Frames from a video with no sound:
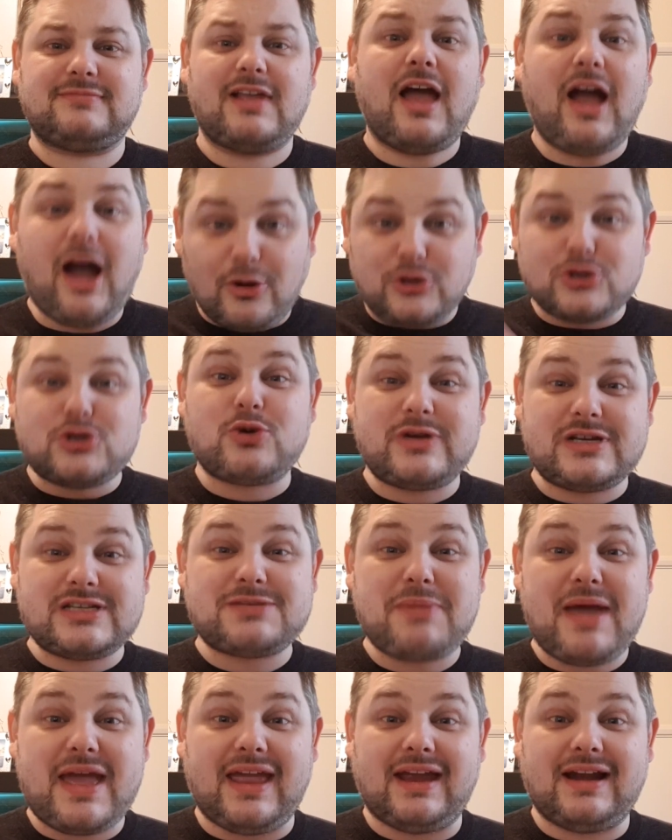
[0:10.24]
Oh, you're talking to
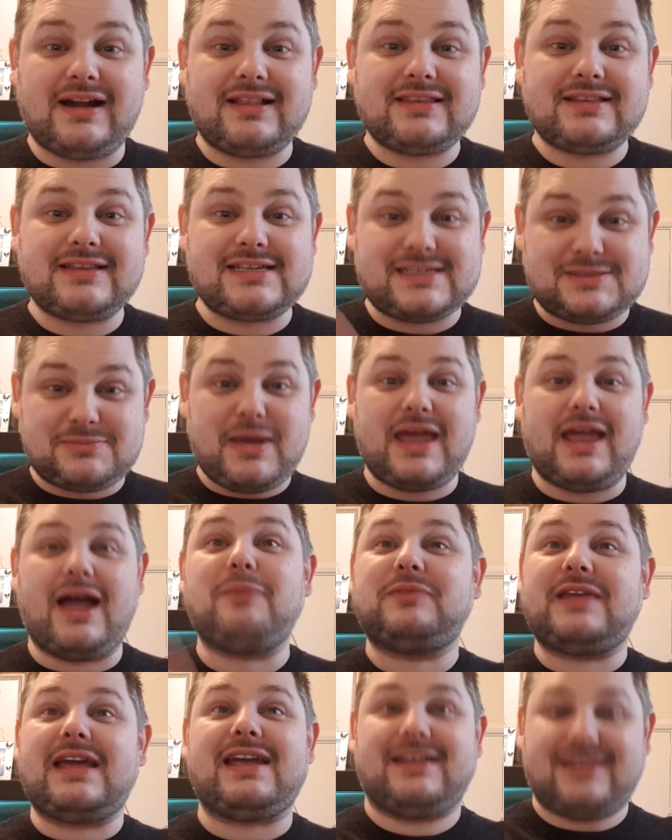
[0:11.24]
me? This is me,
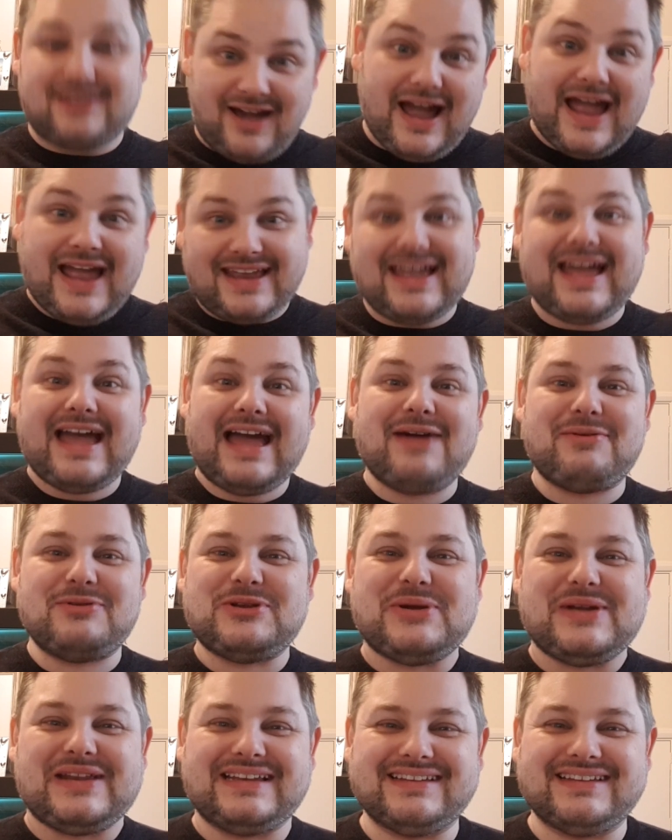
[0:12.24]
I'm Dean. Hi, how are we doing?